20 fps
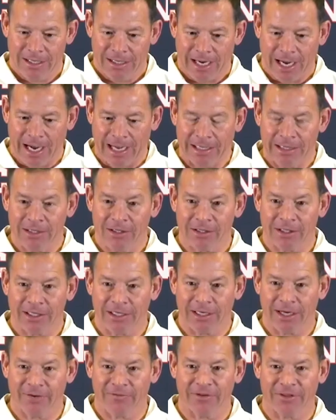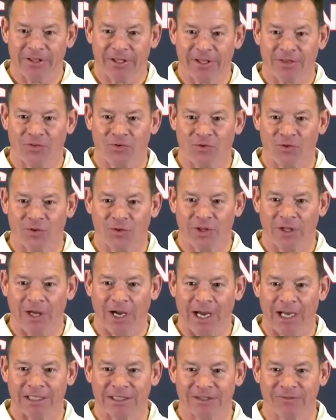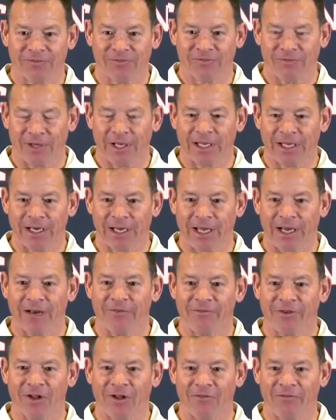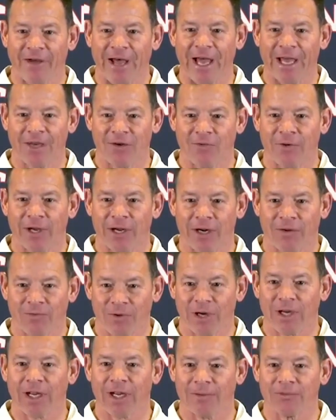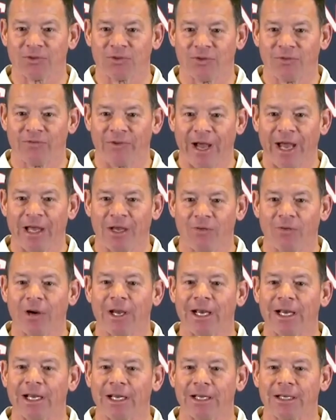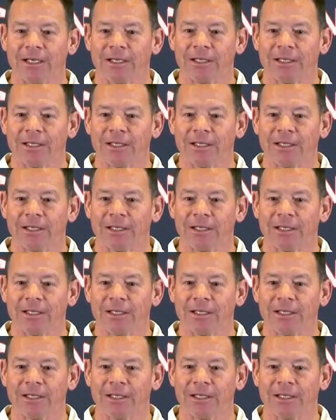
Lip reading: I look at everything through the eyes of like an NFL evaluator when it comes to evaluating.